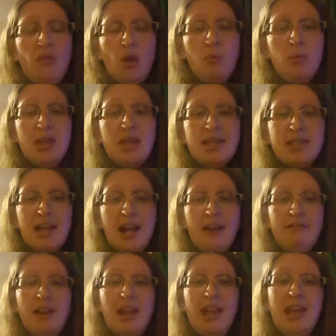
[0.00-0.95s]
with this
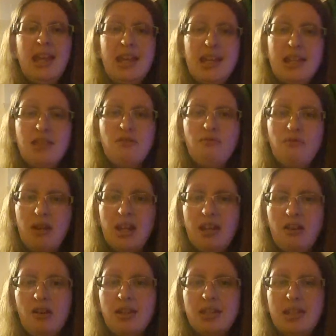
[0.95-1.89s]
carrier. It is a really
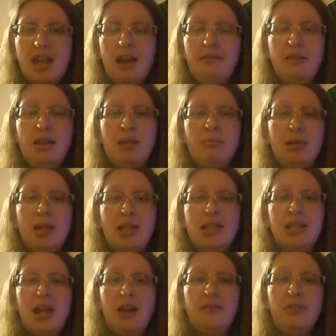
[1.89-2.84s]
nice carrier, but it's
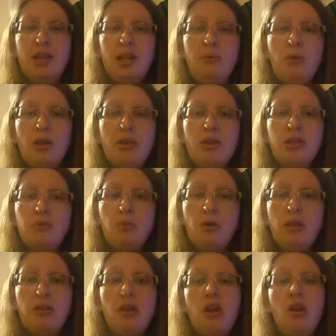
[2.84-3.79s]
definitely one that's
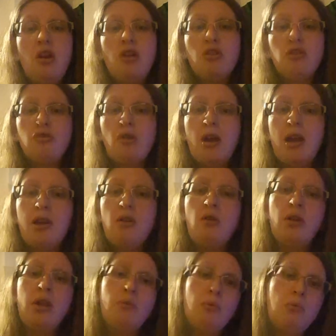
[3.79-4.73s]
worth trying
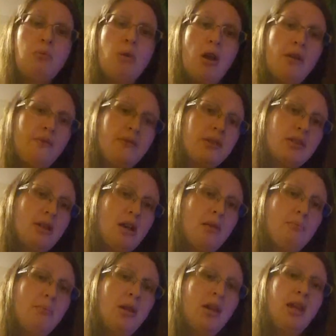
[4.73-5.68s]
on. It will work for
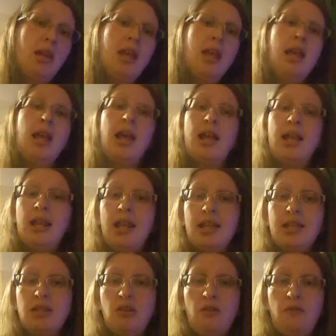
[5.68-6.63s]
some and
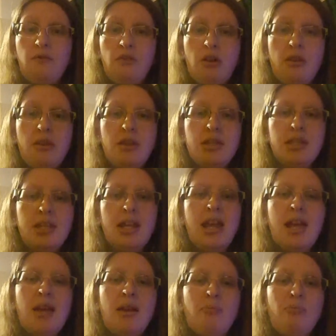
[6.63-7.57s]
less so for others,
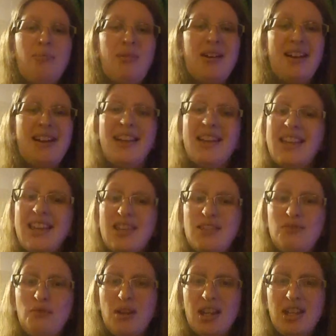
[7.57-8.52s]
but
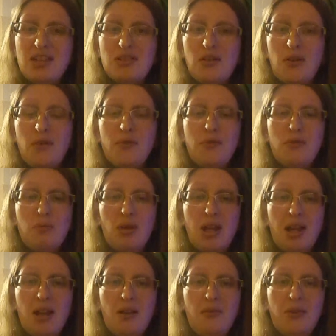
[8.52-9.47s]
it's really soft and
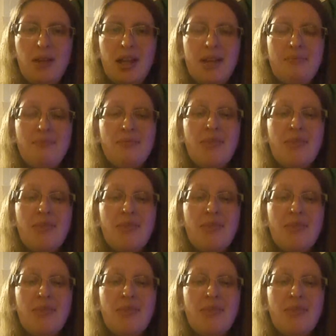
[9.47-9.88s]
really lovely.